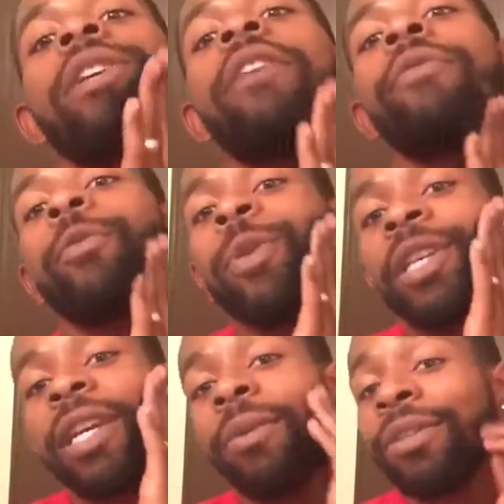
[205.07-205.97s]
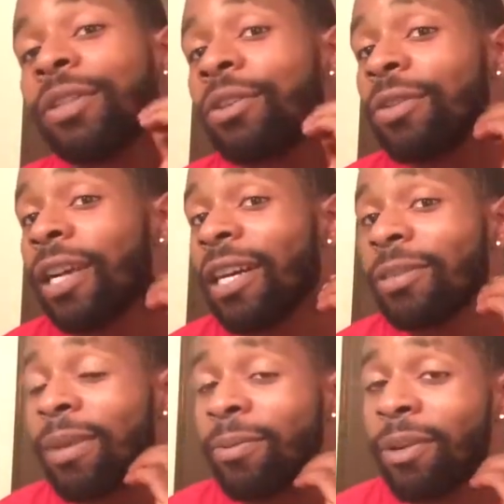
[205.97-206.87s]
Every week I will show you
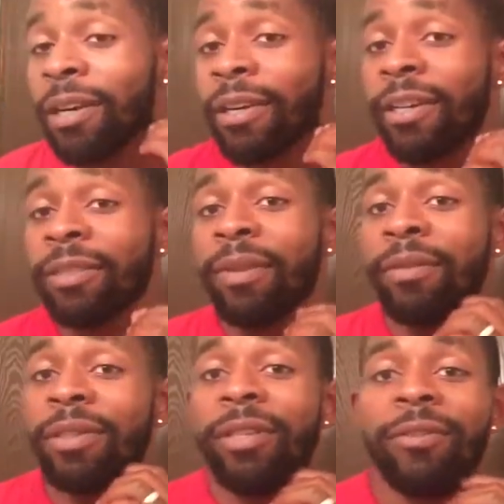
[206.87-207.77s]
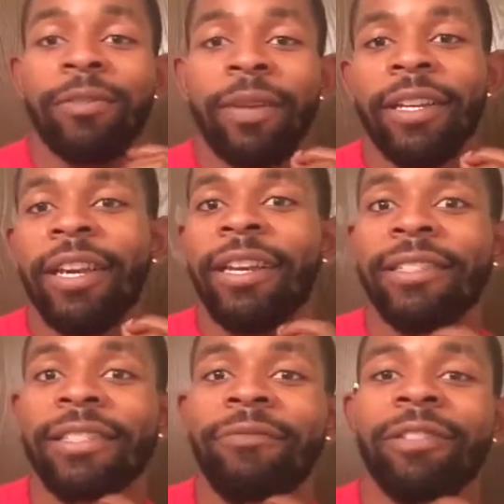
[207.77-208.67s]
guys my progress, my results, my
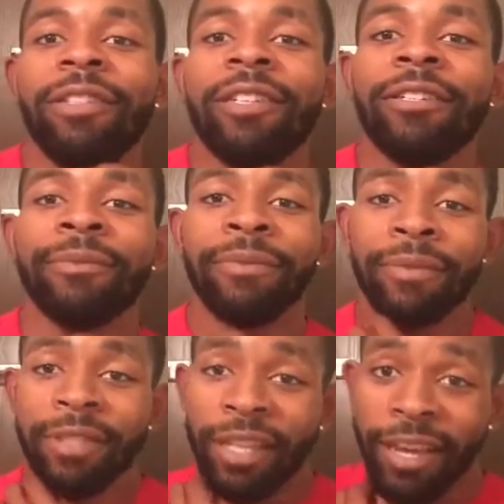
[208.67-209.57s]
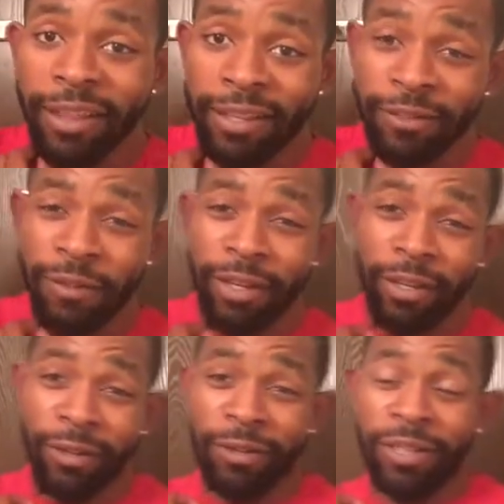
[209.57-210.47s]
gains, and everything. And this
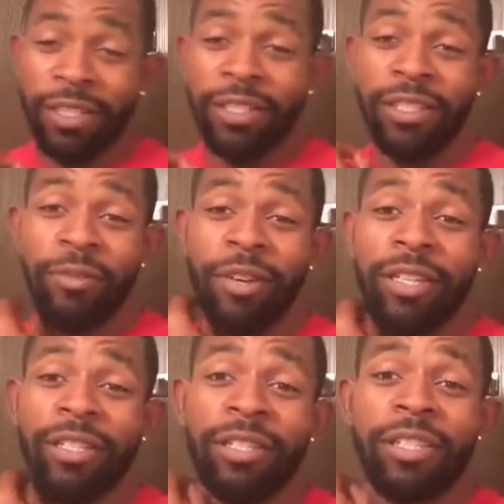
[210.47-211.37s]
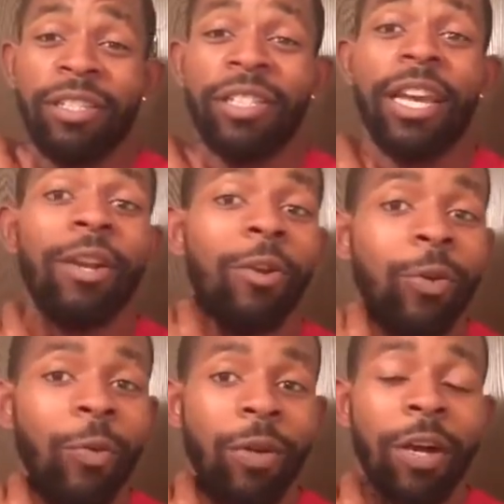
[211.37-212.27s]
video, this series, this
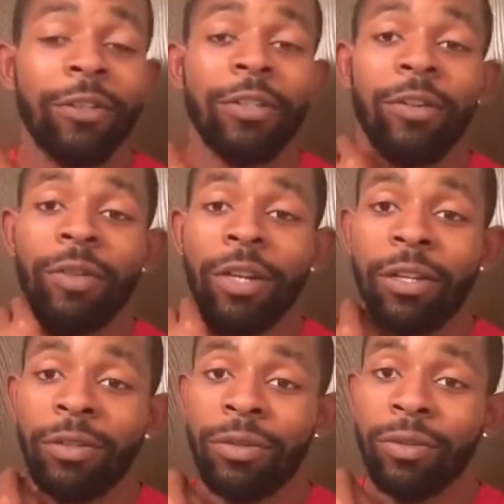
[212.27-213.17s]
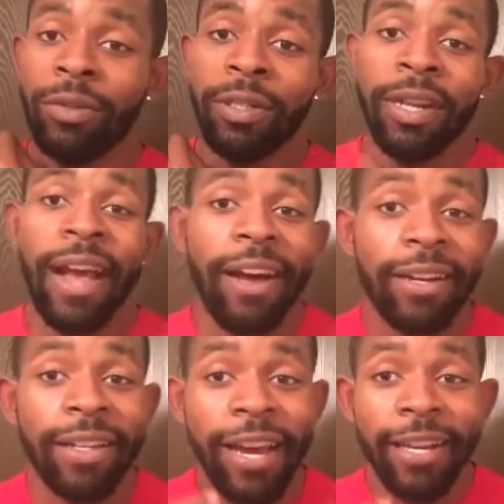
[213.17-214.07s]
channel will also include how
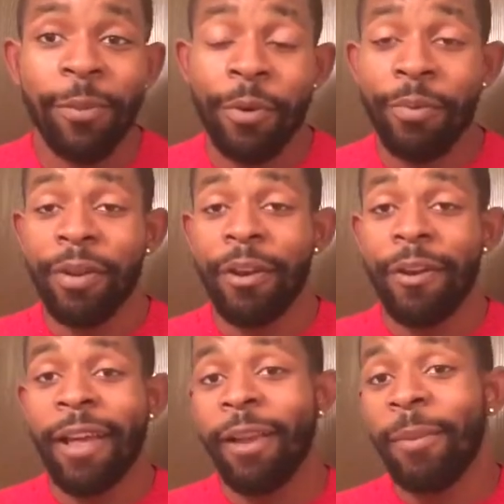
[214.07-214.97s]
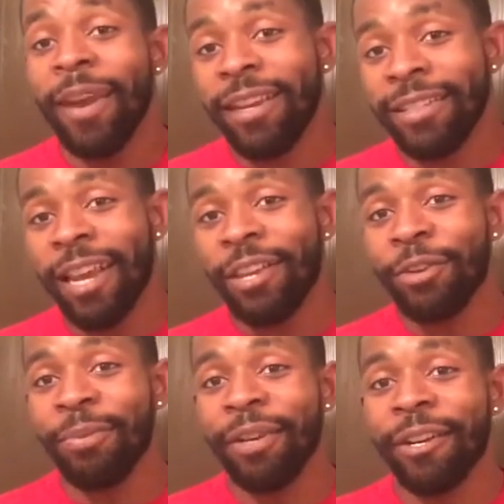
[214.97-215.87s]
to line up your beard, how to maintain
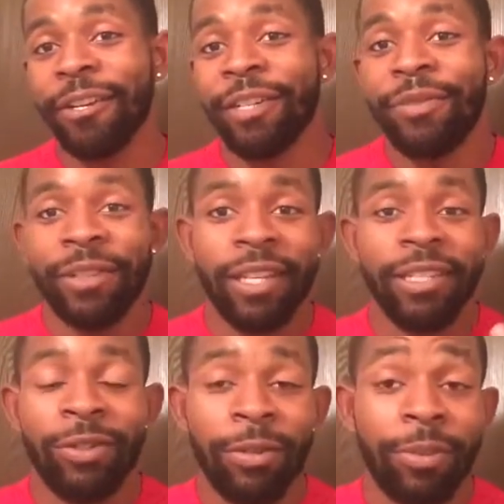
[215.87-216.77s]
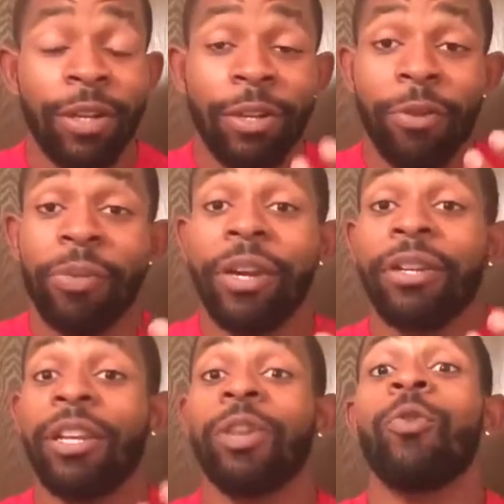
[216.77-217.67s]
your beard, different things you can put in your
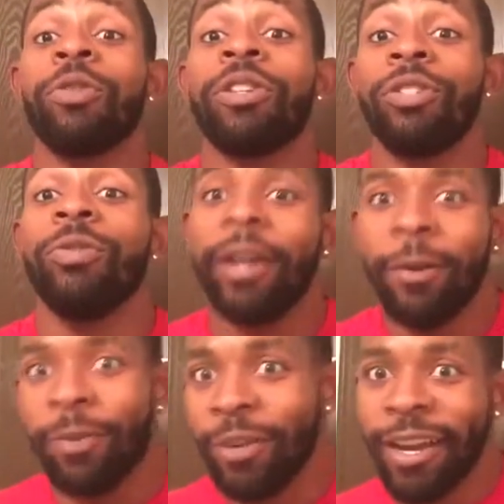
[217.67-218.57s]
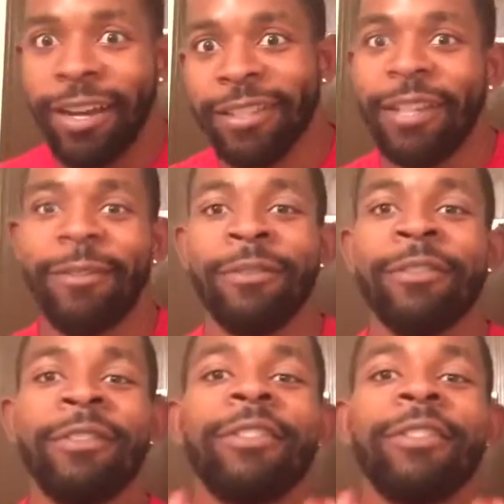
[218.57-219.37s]
beard in order to help you guys out.